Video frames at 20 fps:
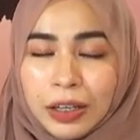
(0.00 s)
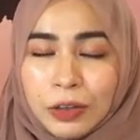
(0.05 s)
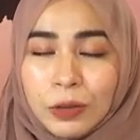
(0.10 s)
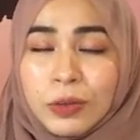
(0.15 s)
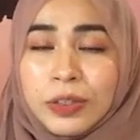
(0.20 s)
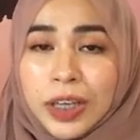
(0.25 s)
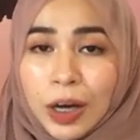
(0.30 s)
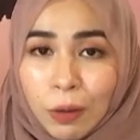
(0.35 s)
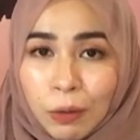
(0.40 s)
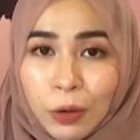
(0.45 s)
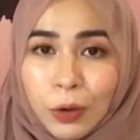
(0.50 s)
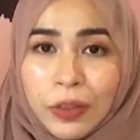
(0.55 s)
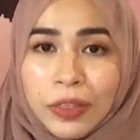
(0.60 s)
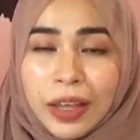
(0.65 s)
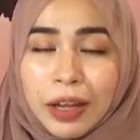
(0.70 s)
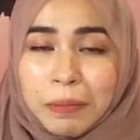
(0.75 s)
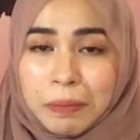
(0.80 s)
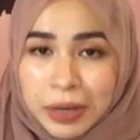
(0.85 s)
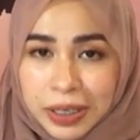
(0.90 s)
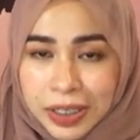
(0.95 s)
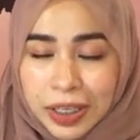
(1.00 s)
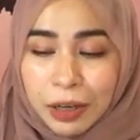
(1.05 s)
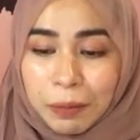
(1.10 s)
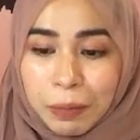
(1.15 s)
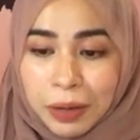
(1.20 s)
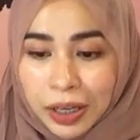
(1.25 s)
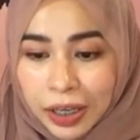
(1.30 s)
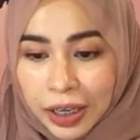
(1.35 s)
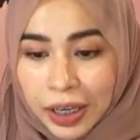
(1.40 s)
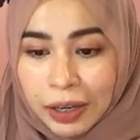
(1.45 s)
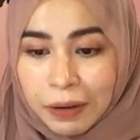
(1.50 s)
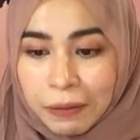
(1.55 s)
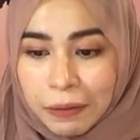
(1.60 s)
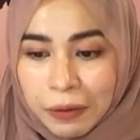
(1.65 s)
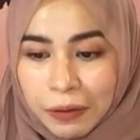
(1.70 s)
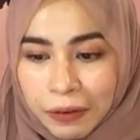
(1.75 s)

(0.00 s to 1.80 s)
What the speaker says: to download that missing plugin. All